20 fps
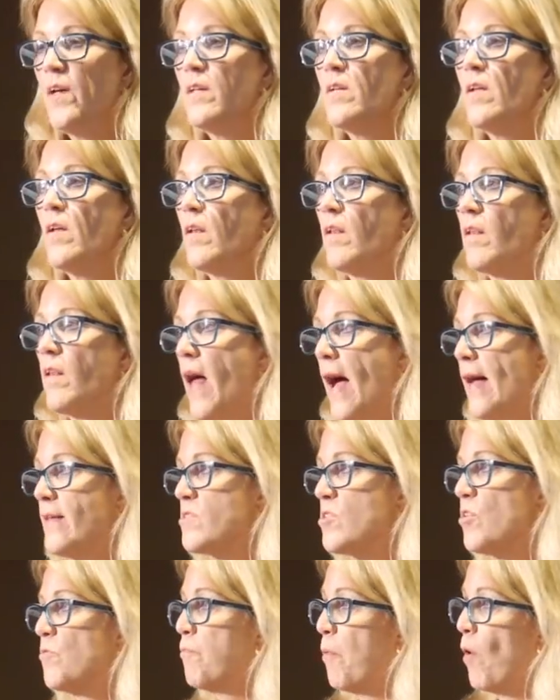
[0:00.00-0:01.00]
done
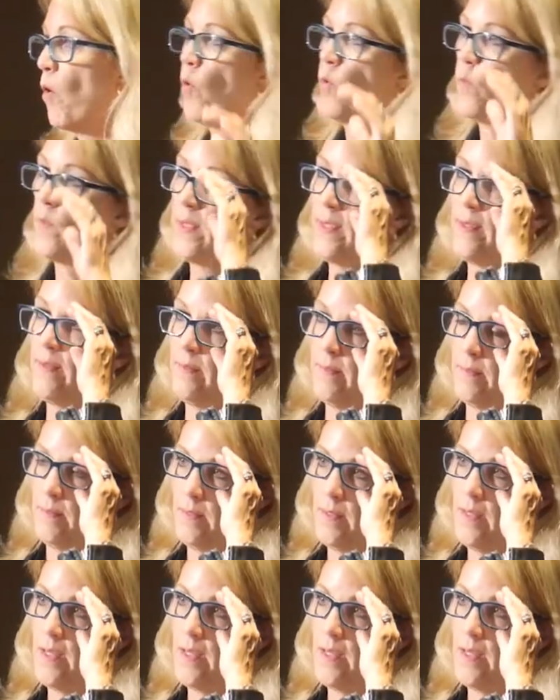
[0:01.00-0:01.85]
lots of polling,